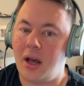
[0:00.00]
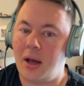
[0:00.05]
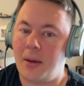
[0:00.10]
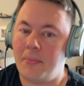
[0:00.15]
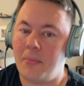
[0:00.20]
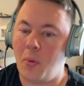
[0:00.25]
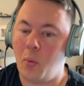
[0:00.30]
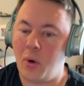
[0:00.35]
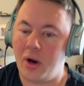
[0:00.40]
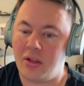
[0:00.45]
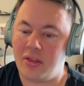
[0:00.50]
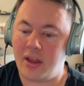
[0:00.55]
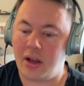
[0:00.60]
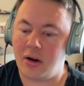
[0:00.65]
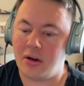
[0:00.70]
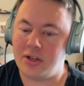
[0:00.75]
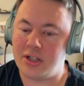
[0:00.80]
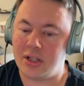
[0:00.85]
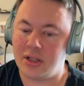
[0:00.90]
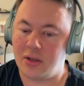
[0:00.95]
where they
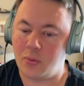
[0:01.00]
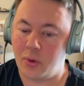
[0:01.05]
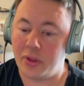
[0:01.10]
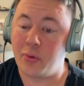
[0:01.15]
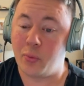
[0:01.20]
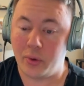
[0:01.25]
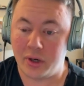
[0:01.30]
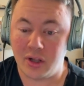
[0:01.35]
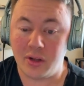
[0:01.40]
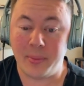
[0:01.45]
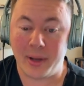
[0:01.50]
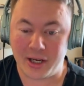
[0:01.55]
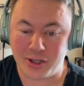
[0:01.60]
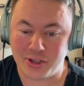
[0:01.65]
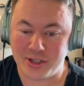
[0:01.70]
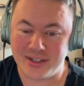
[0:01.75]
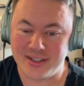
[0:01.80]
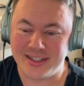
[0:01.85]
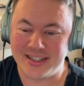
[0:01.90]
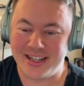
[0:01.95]
are dealing with real
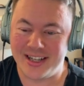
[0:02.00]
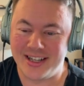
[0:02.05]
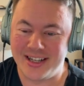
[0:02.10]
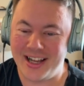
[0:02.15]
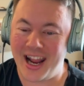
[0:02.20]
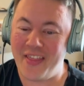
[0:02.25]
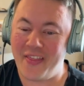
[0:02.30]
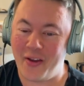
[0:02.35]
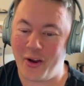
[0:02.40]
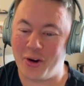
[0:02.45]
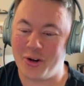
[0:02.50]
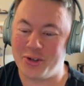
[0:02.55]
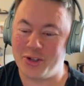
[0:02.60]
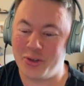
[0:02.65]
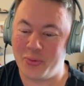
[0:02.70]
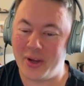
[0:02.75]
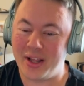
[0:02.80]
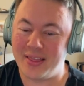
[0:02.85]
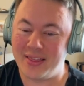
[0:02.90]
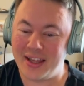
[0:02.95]
patients and they are
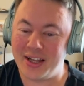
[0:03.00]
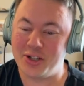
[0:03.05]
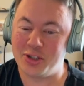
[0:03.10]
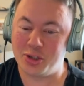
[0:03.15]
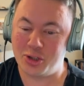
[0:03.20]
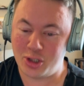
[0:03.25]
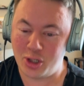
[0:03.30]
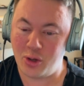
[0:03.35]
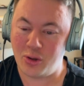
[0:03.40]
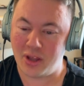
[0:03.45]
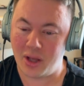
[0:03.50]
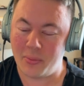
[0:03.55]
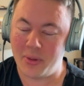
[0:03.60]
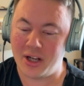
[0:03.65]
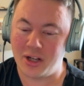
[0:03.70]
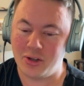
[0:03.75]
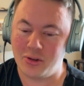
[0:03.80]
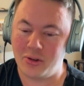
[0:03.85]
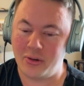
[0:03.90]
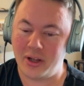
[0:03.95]
doing things to them,
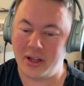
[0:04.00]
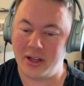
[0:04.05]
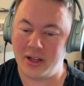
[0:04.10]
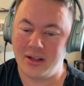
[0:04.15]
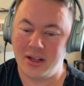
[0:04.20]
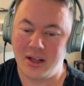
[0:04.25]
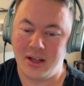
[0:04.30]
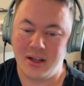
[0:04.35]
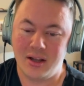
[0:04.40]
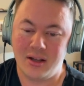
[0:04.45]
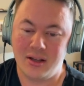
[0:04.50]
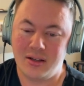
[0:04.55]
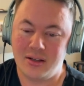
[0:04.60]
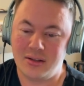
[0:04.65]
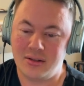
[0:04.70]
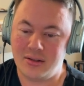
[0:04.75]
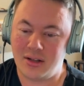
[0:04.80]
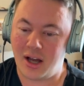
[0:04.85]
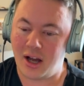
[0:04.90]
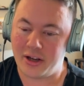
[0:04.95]
including
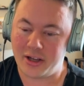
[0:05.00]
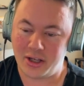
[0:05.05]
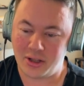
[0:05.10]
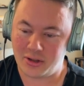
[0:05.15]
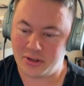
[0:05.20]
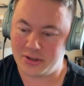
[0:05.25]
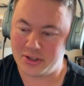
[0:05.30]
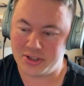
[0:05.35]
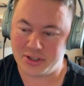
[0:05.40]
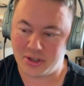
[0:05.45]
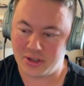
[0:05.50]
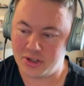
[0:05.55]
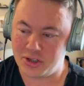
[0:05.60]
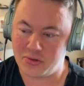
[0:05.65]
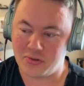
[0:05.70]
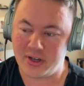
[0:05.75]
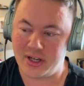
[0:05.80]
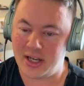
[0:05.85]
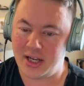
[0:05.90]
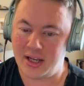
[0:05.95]
ocular
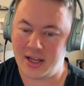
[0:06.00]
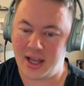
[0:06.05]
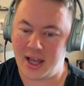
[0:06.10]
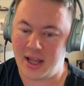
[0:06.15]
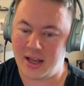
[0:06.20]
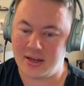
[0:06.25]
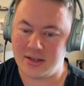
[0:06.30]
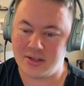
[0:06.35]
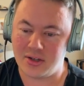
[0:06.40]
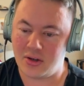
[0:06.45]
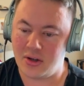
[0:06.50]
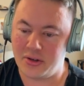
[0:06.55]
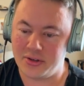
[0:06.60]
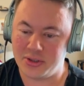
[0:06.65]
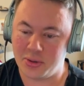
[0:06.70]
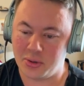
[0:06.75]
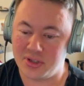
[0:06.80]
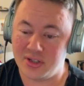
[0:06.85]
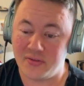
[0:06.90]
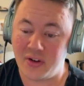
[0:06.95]
surgery and all
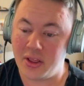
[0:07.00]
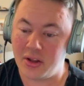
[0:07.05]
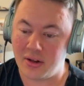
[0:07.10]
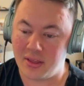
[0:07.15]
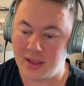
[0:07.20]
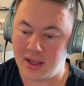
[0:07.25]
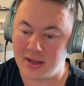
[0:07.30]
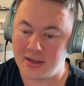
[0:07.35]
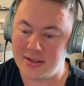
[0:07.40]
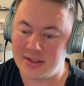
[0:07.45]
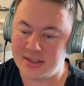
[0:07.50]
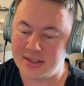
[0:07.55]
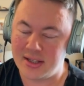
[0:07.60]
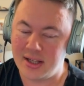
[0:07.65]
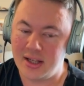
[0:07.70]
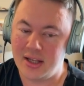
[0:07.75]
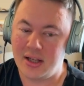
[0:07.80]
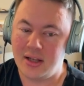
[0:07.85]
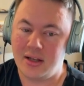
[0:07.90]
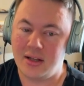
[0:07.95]
sorts of other things,
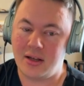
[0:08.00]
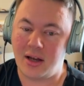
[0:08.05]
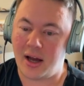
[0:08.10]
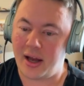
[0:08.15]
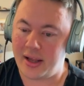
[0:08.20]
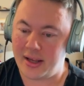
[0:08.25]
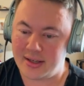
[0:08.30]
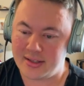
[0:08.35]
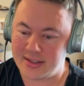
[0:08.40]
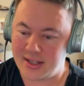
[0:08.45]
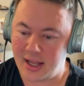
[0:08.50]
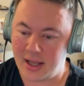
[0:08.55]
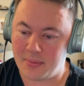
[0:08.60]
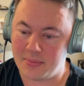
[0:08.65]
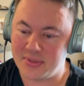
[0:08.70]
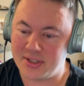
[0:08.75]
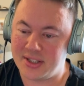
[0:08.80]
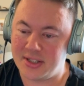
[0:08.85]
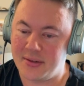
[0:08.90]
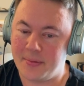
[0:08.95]
eye
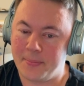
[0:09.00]
exams.